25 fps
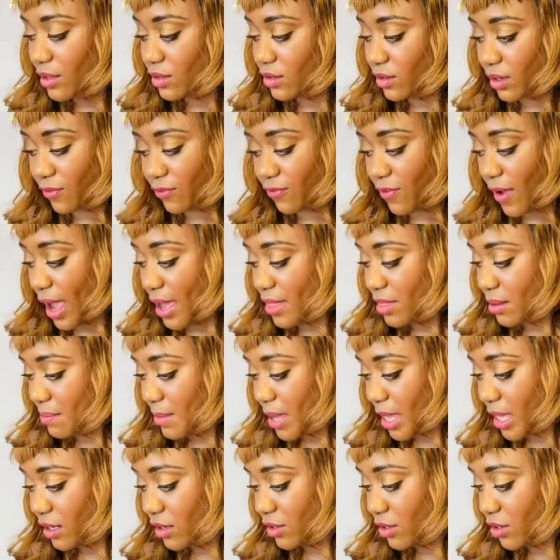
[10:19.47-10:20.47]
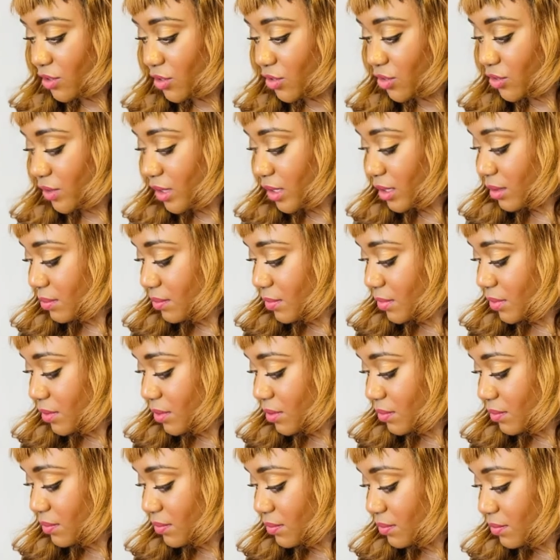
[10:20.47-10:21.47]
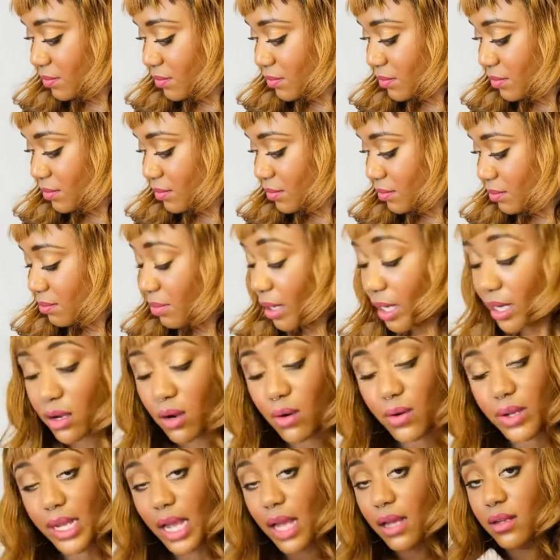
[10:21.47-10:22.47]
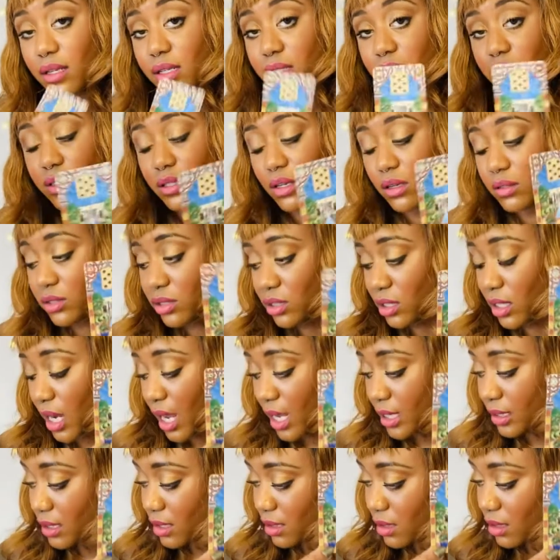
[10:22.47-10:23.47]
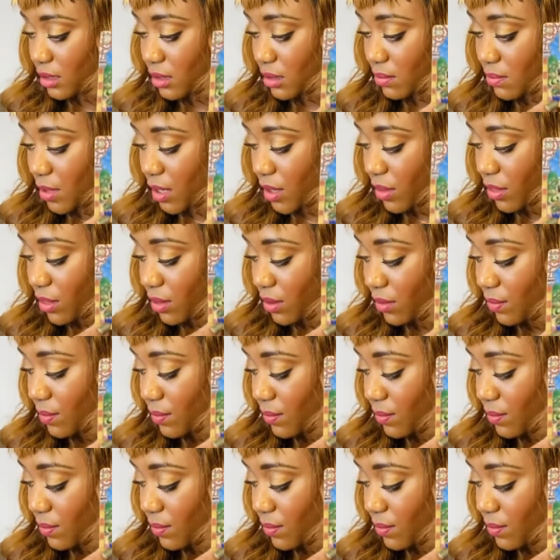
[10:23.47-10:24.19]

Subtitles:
You can find the man of your dreams by going out and socializing this month.